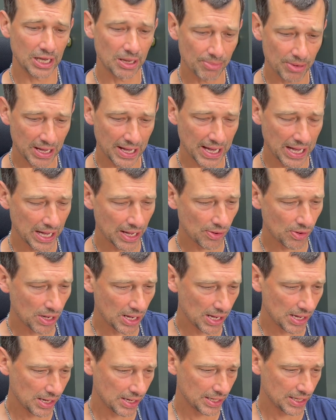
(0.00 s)
about how
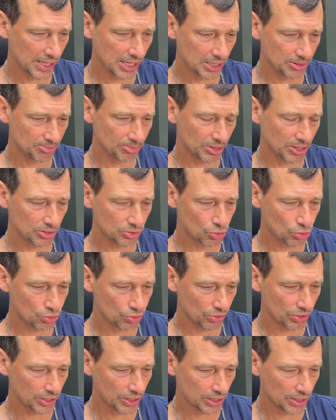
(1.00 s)
I had been
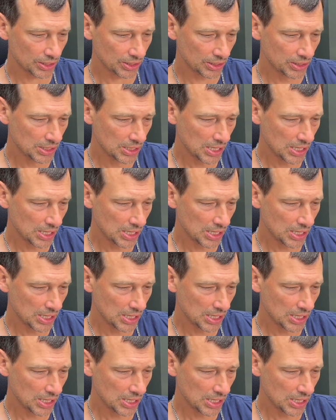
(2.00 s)
stringing